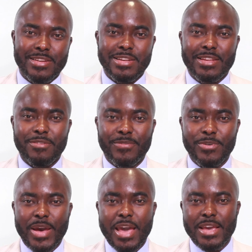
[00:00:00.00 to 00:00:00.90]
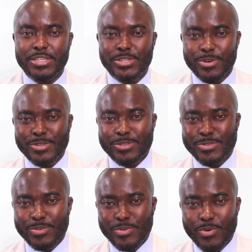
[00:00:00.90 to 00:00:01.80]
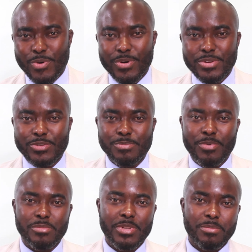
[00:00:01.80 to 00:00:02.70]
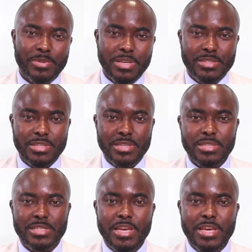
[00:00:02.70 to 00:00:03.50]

They feel anxious to go to public places.